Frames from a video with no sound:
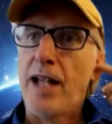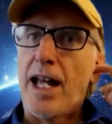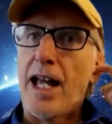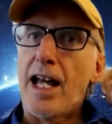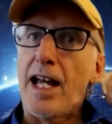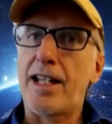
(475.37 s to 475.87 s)

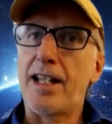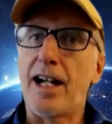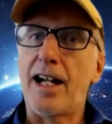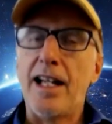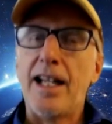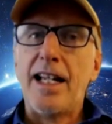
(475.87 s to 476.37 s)
And
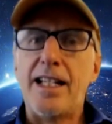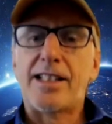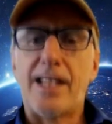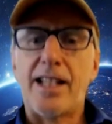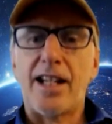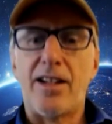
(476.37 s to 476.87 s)
uh, he
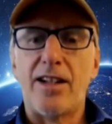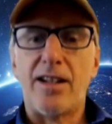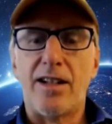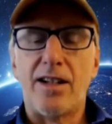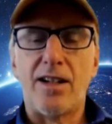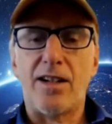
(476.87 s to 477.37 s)
said,
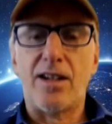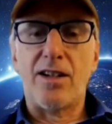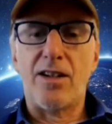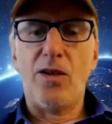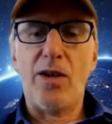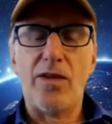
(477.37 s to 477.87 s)
"Are,
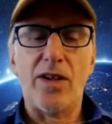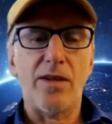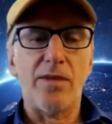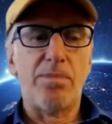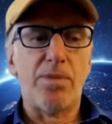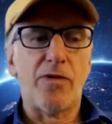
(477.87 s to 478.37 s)
are you ever
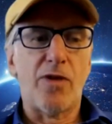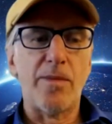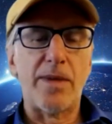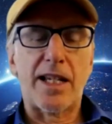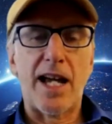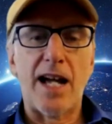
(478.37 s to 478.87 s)
going to perform
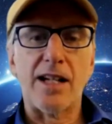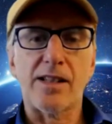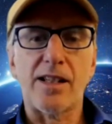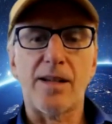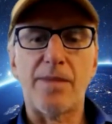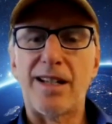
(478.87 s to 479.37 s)
at the
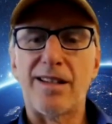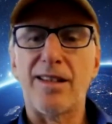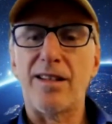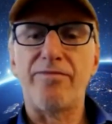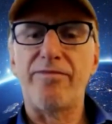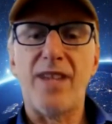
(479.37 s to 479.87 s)
castle?" I'm like,
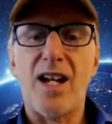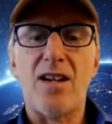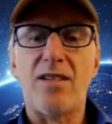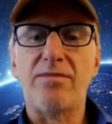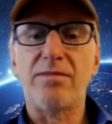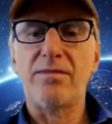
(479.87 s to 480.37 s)

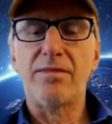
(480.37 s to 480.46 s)
"No,